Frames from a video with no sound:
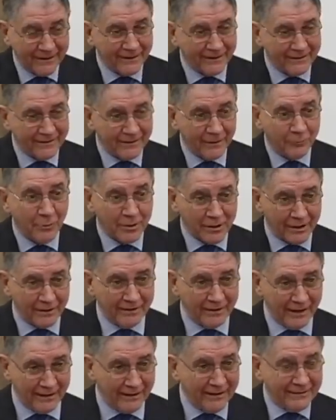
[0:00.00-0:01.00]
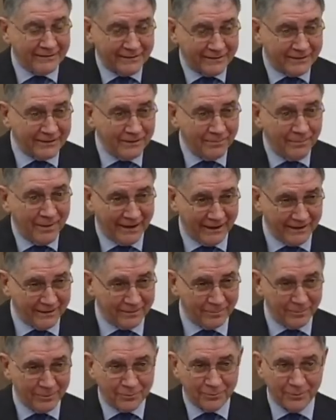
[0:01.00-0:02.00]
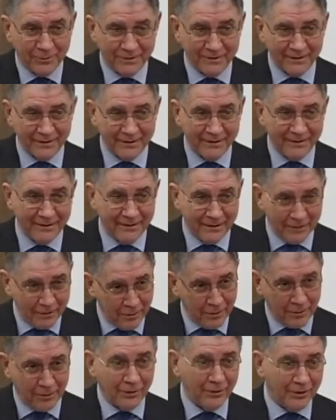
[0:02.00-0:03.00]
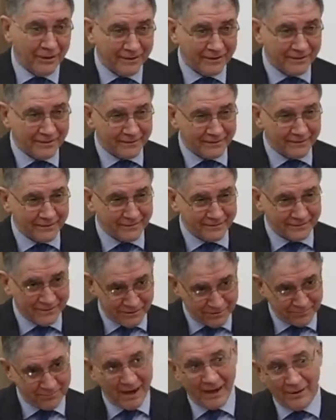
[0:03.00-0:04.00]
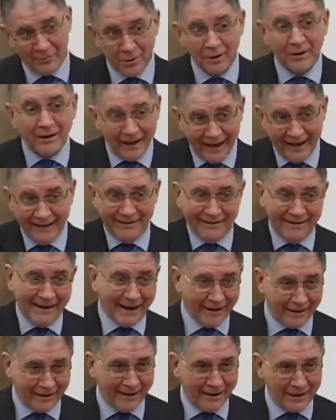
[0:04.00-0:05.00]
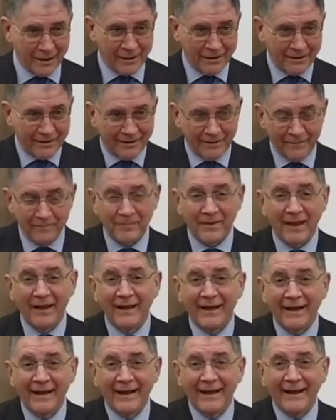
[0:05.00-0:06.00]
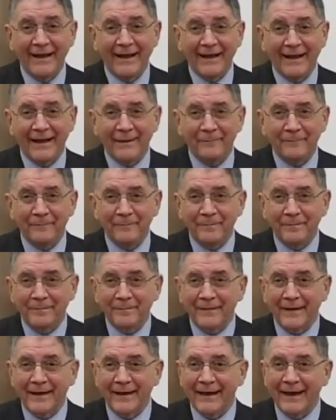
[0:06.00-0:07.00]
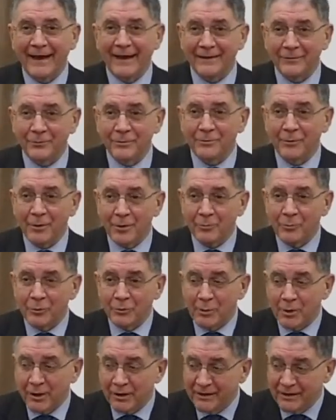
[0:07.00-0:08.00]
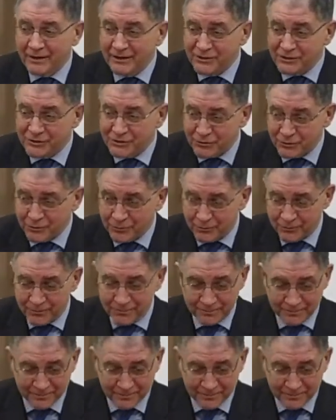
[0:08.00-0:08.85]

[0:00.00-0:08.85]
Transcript: And there was a, heated debate between Söhngen, Schmaus, and Ratzinger. Um, and what was, what was the issue?